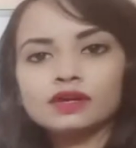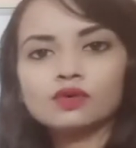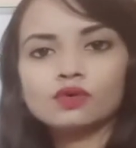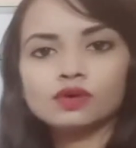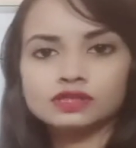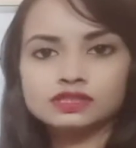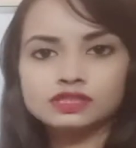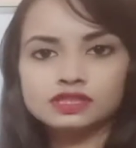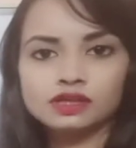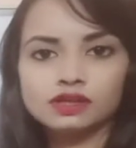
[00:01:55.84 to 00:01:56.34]

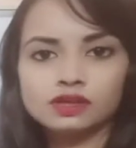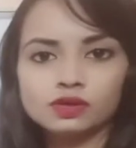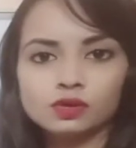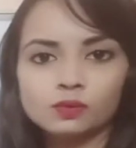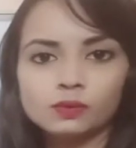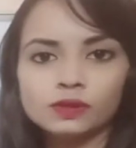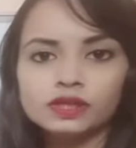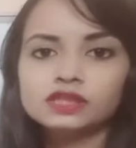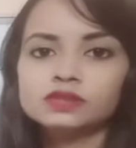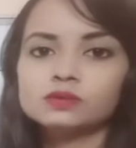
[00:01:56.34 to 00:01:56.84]
continue
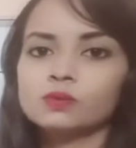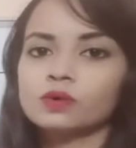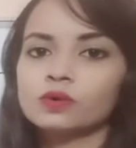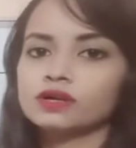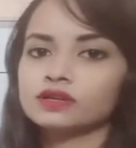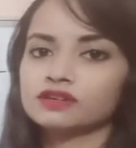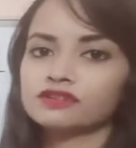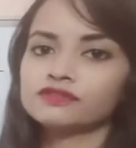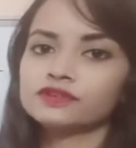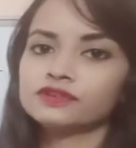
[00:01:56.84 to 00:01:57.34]
with
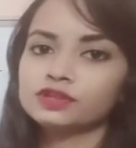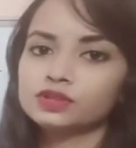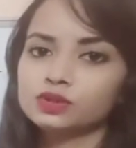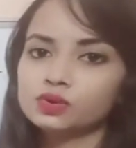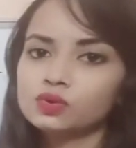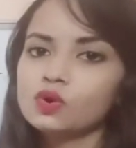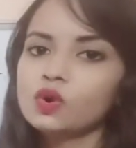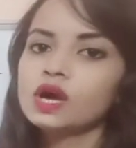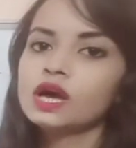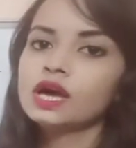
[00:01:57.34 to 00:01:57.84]
whatever
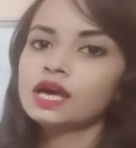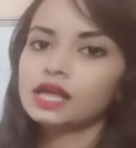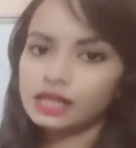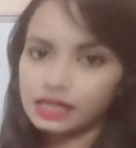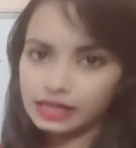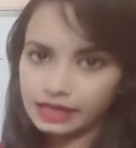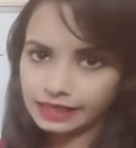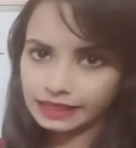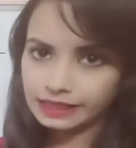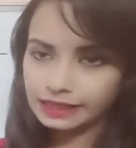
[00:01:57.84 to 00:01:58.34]
you
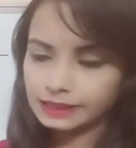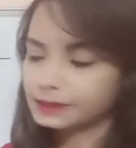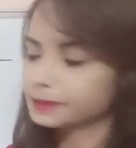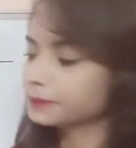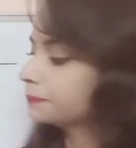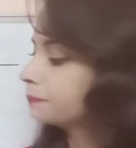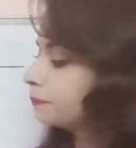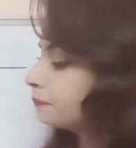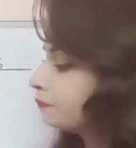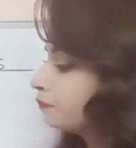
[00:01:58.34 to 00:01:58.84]
like.
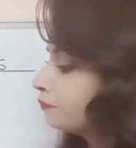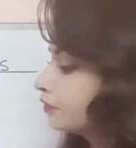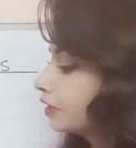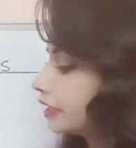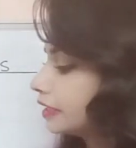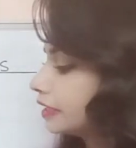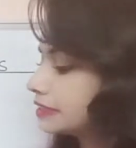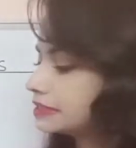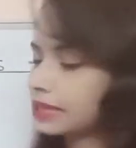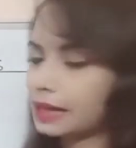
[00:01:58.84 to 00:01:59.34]

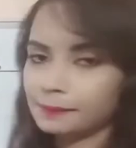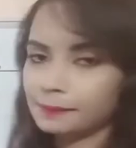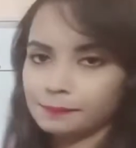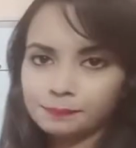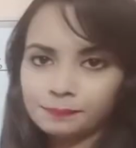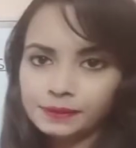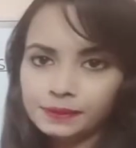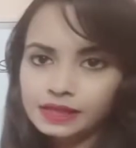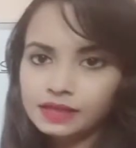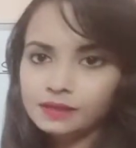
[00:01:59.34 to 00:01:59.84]
Example,